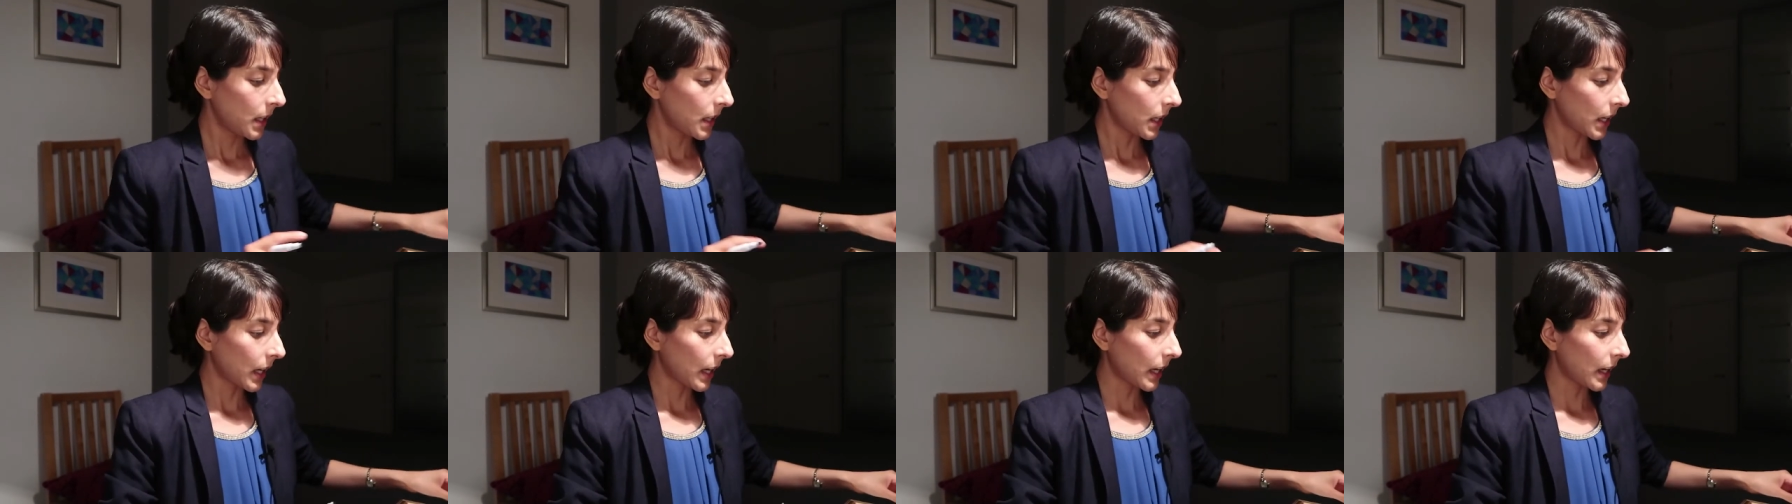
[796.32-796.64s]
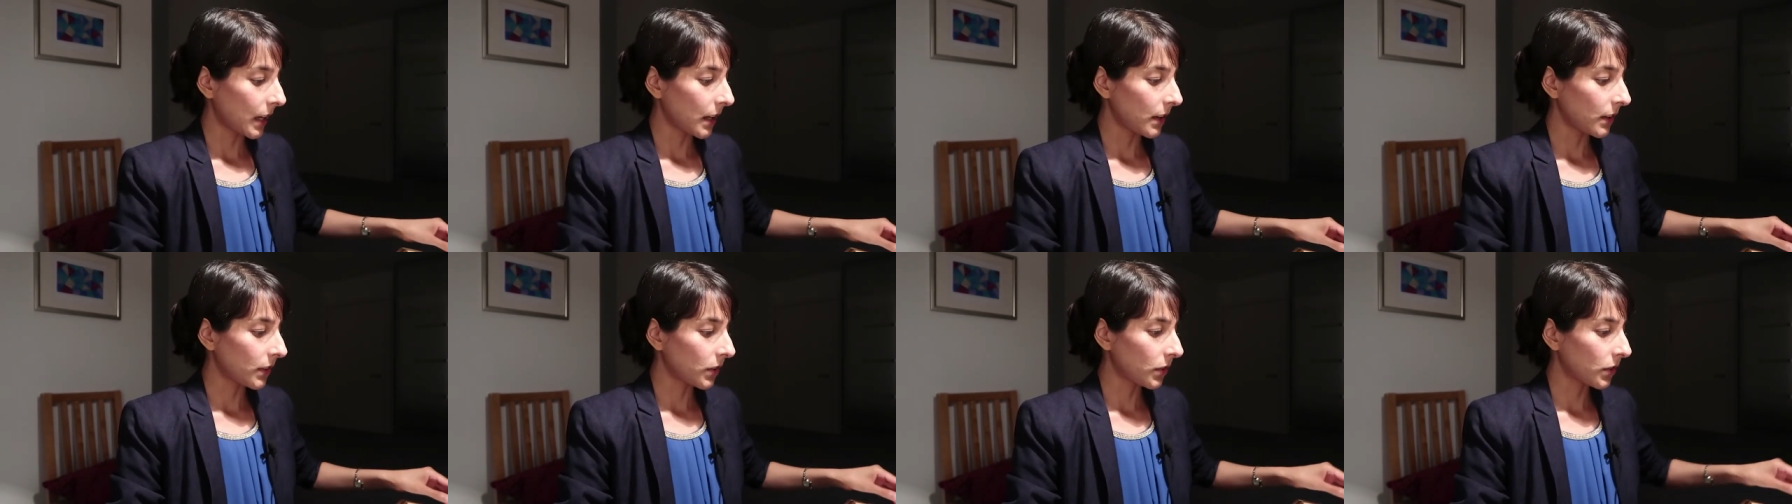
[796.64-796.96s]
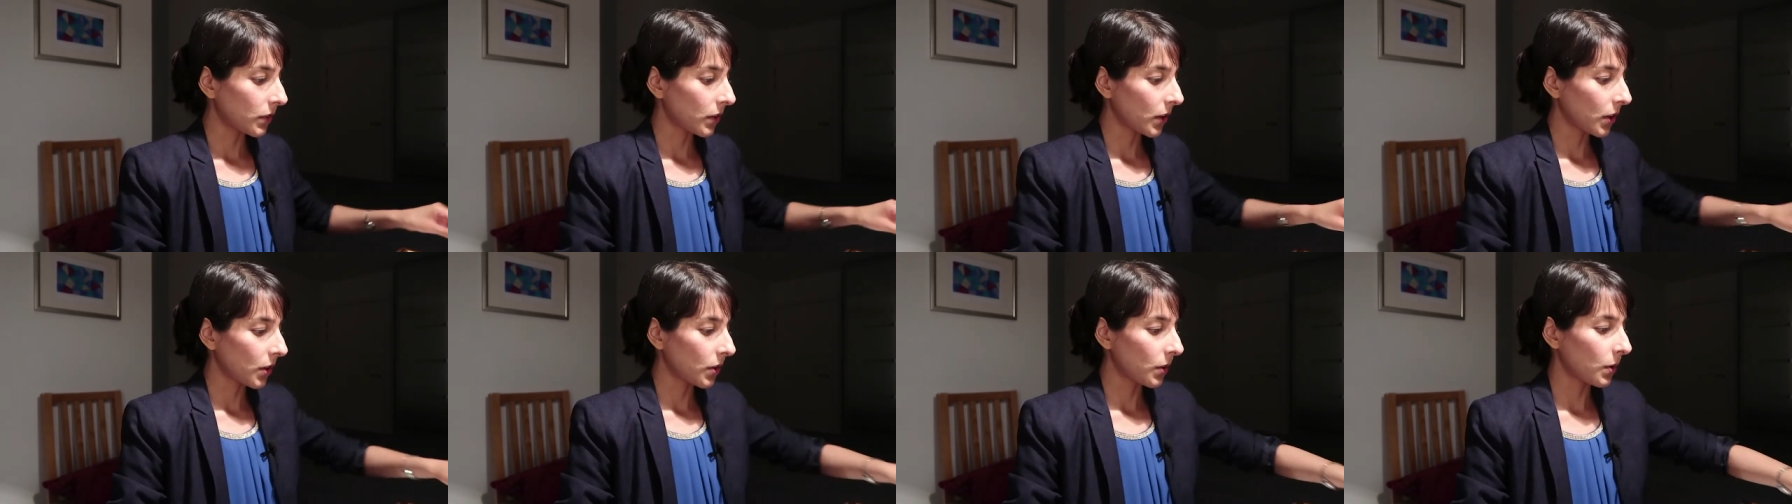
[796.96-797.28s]
Okay,
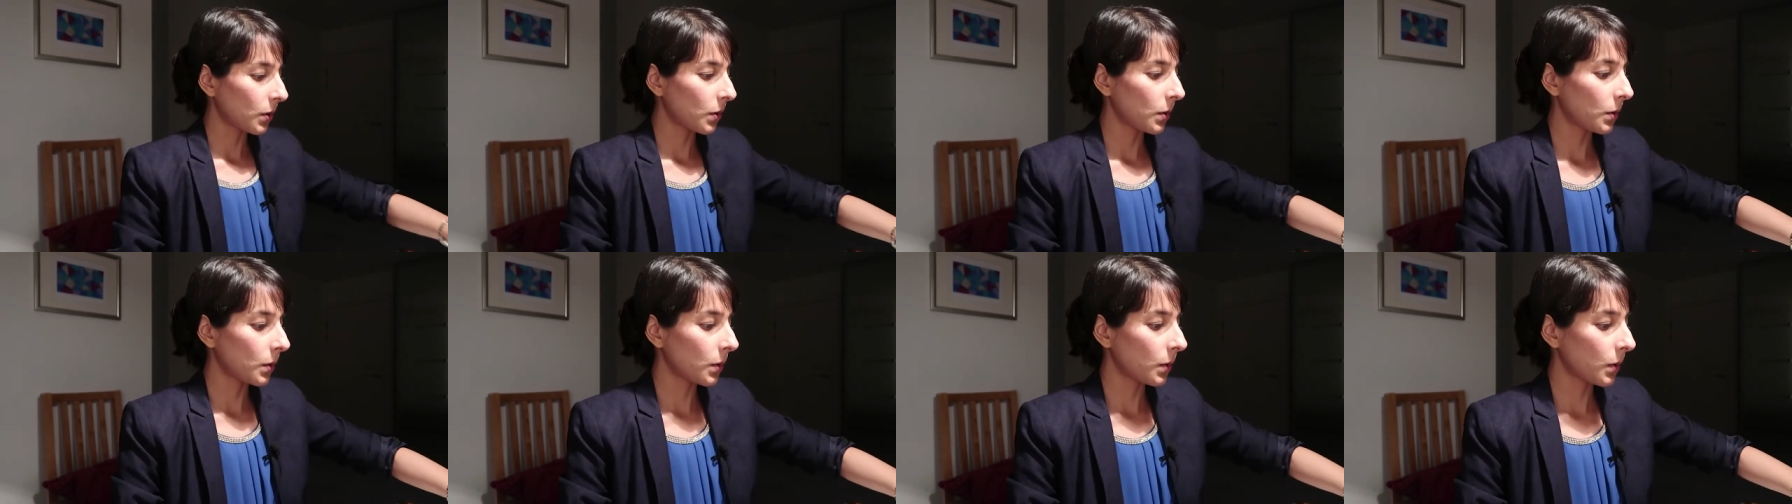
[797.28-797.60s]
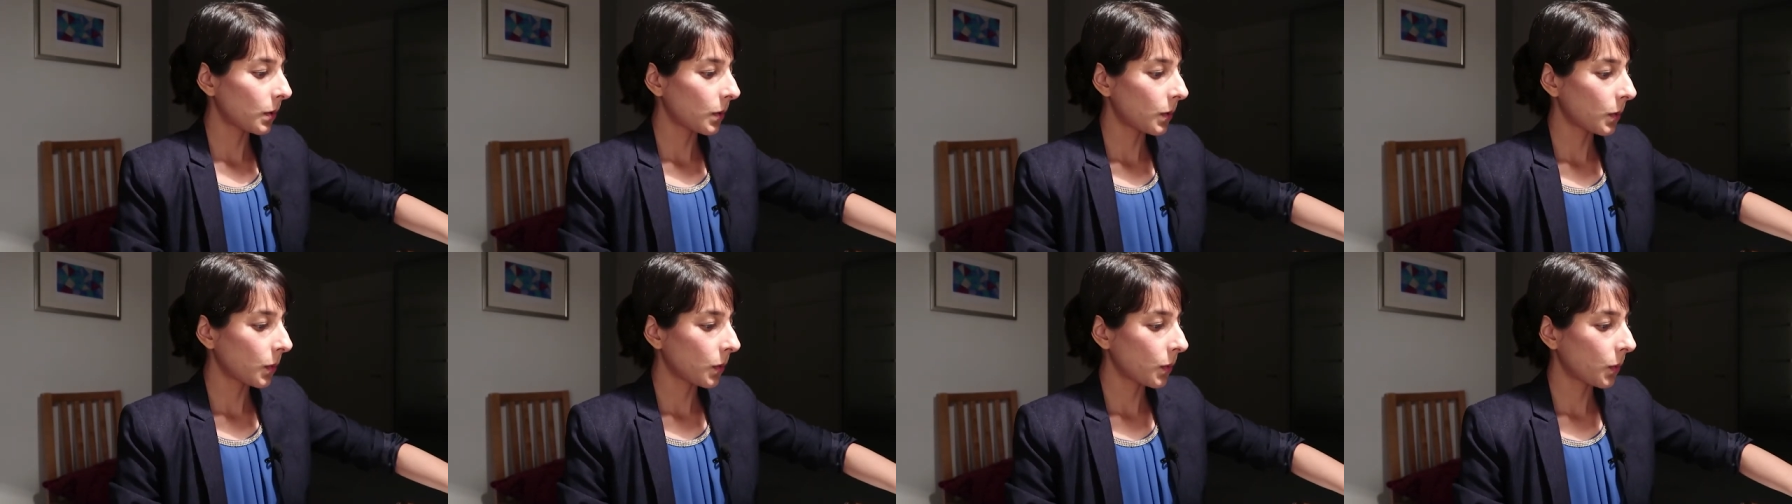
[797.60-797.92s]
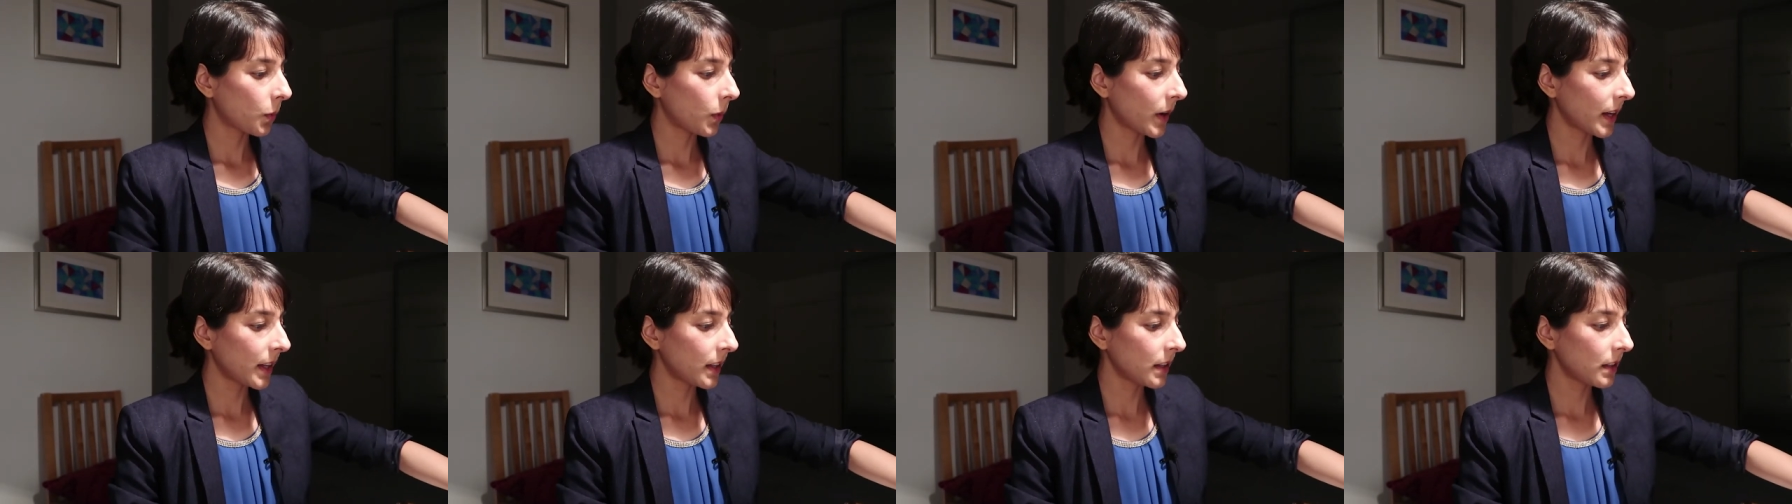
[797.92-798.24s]
so
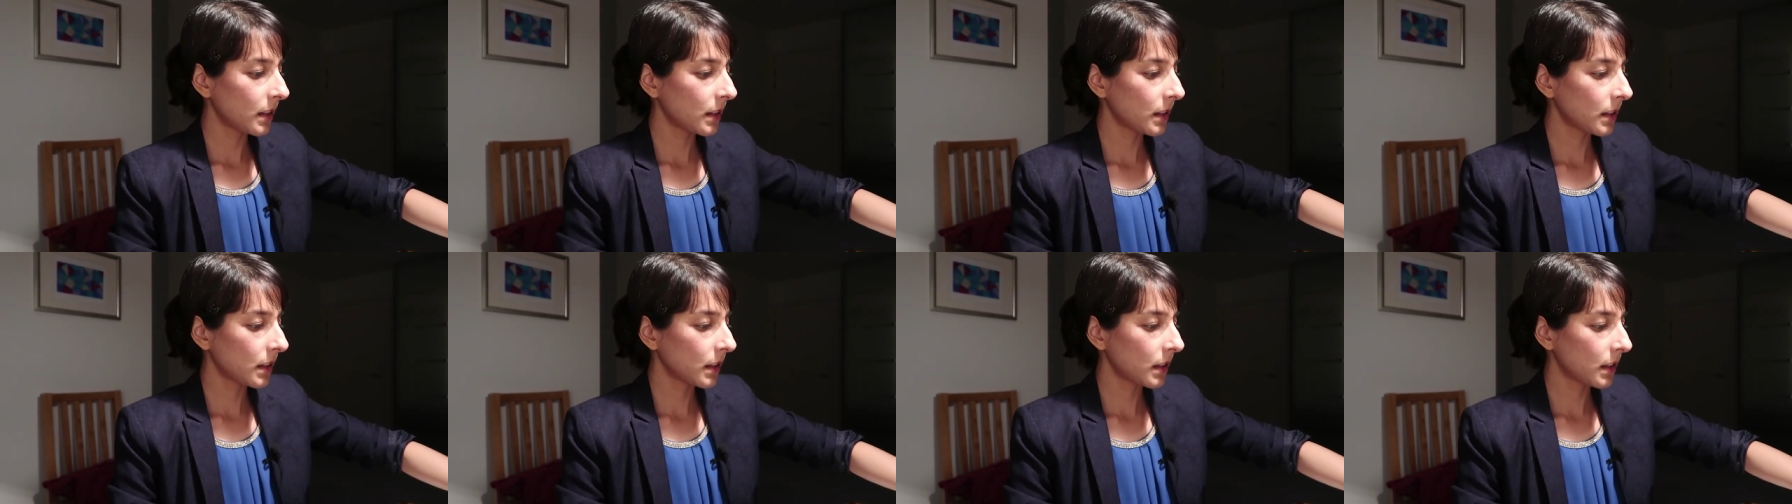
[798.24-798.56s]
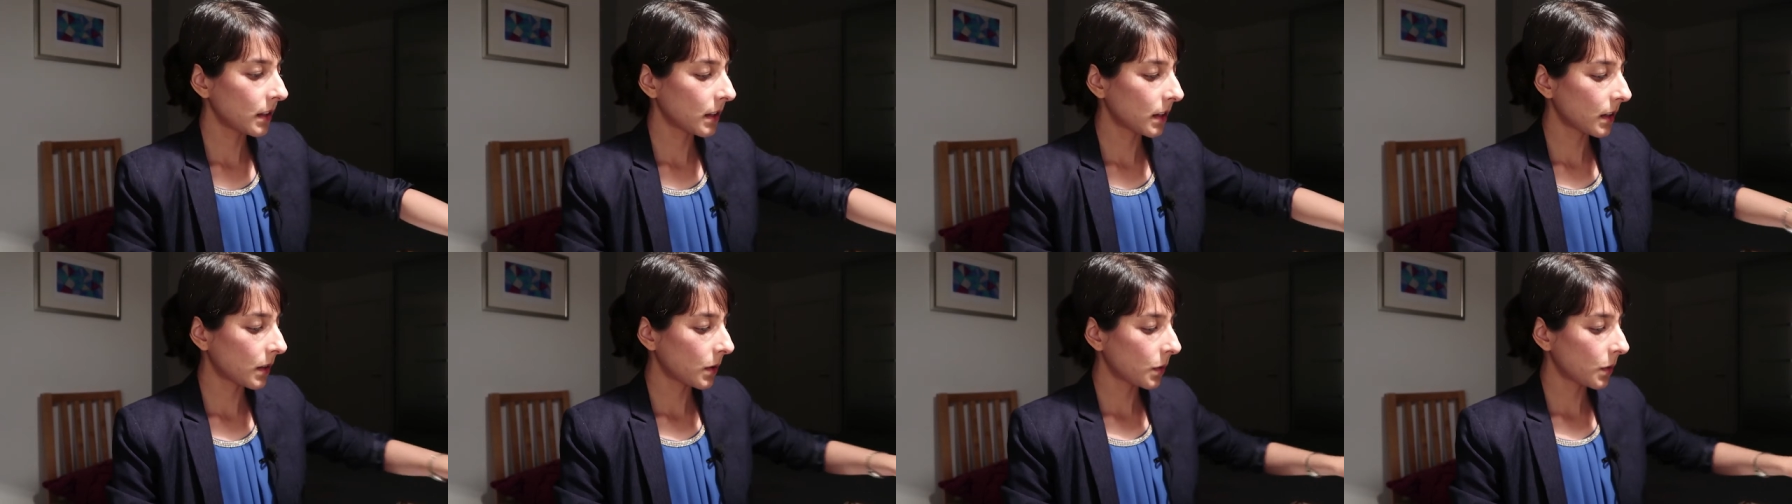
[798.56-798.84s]
when